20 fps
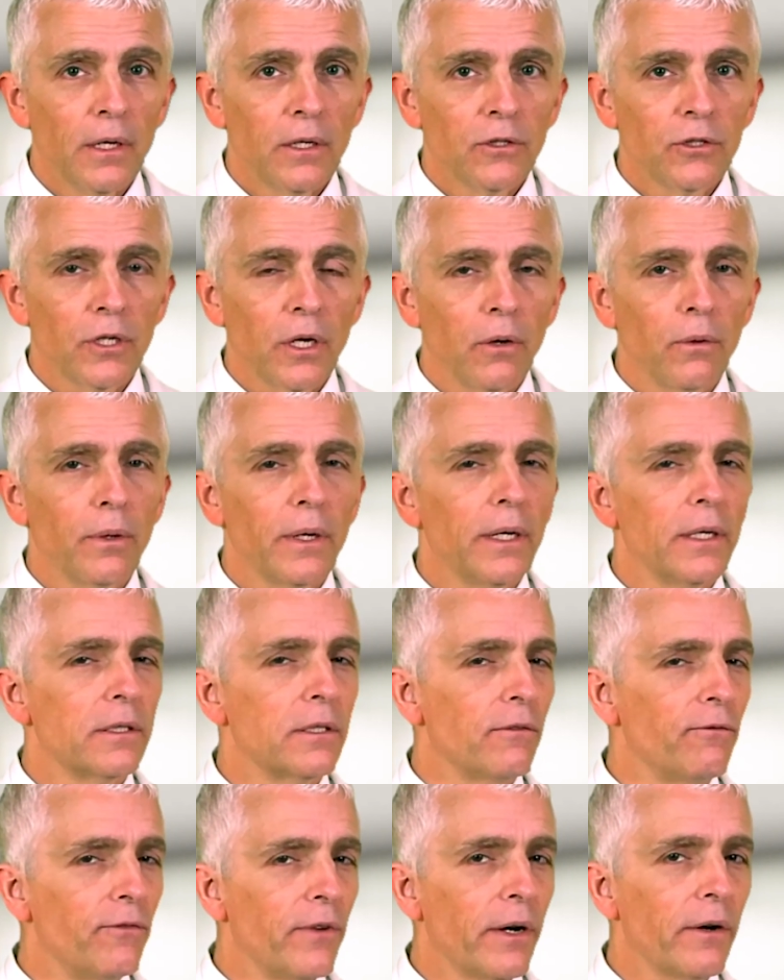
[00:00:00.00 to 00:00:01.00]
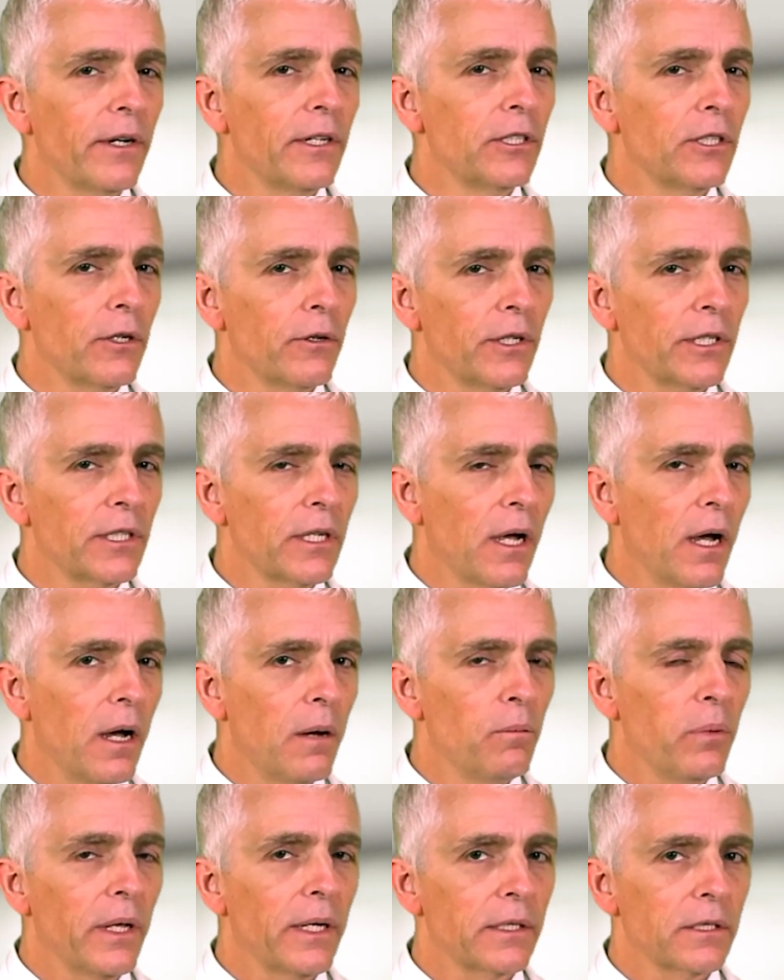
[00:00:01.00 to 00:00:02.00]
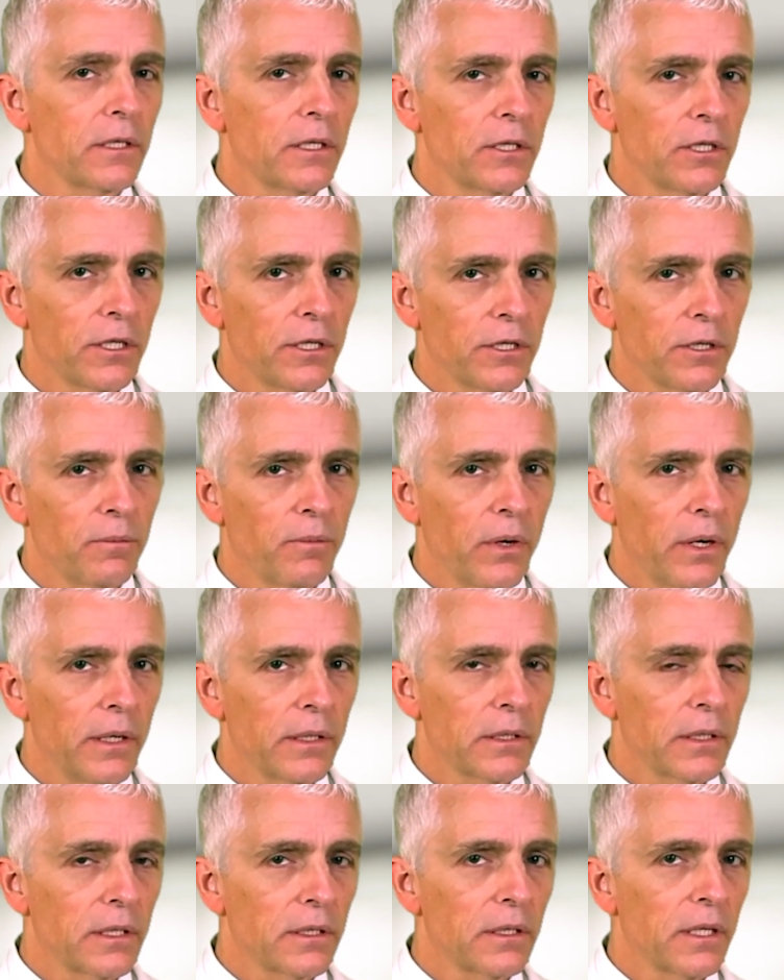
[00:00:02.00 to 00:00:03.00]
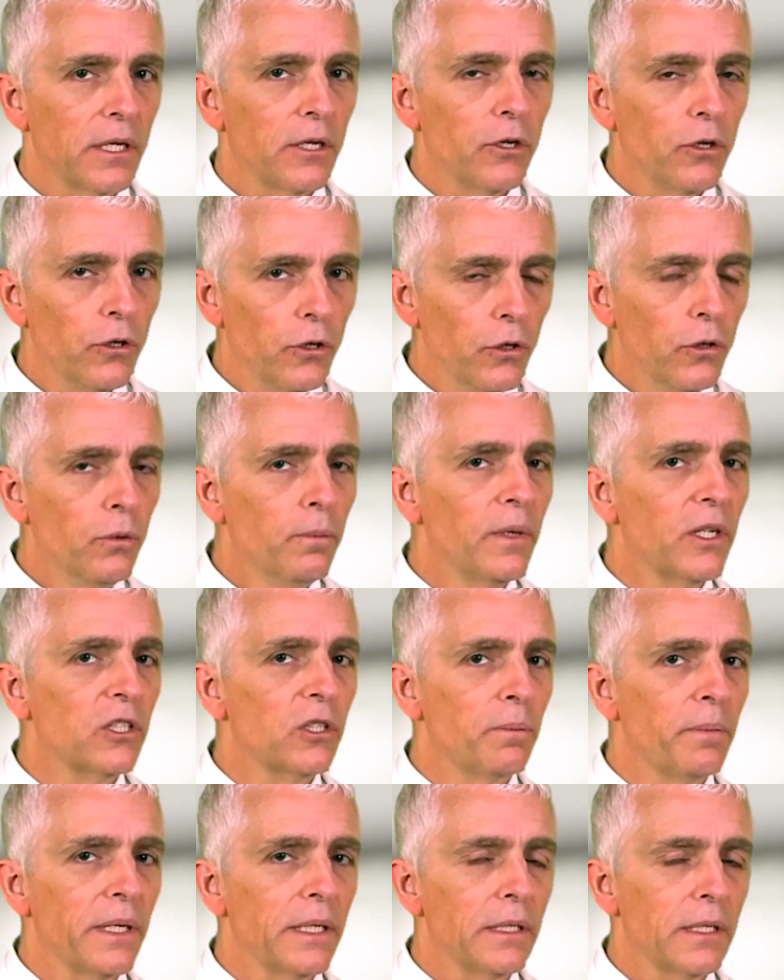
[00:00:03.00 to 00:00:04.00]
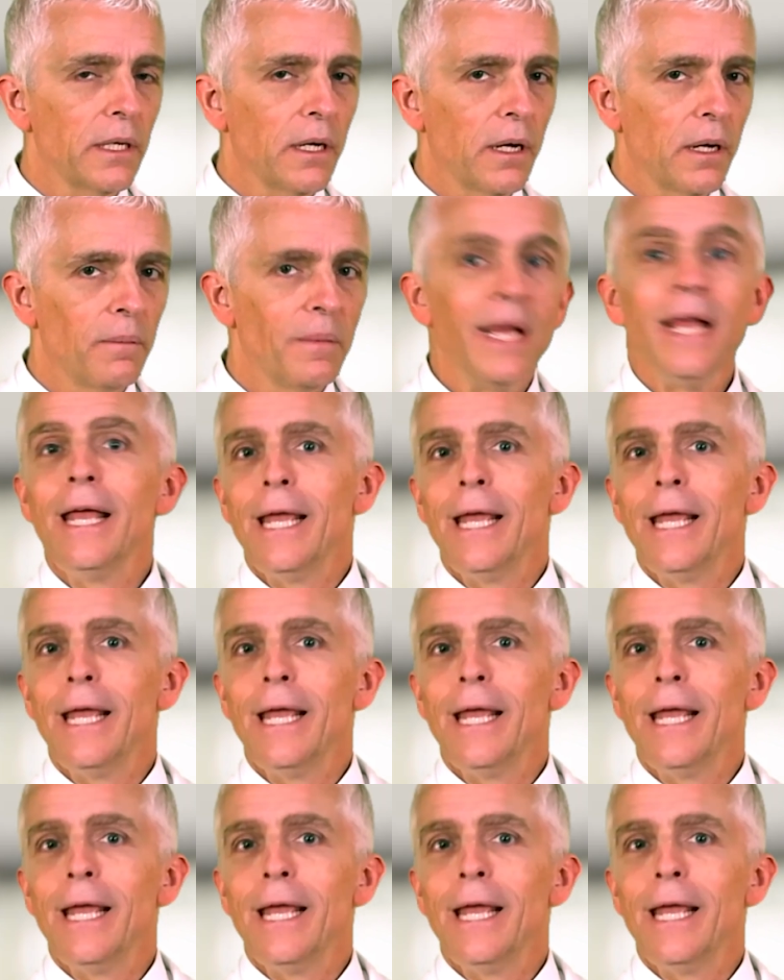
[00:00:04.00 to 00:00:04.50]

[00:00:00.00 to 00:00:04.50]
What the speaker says: So it's a very serious, complex decision process that you must spend time